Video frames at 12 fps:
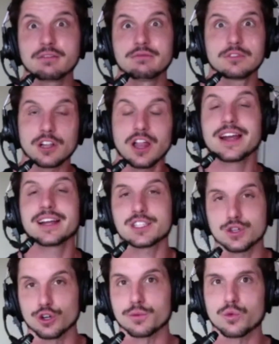clients
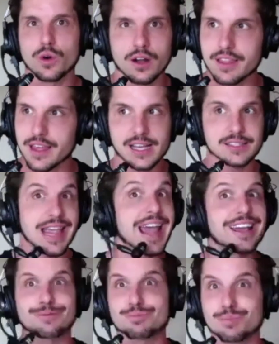group where they ask,
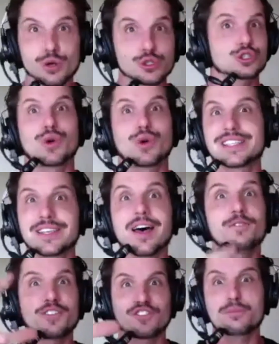hey, post your sweaty
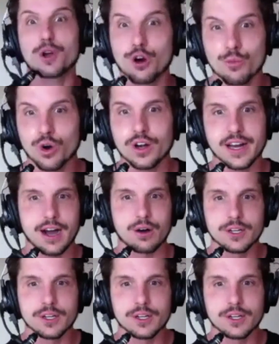selfie from your home workout.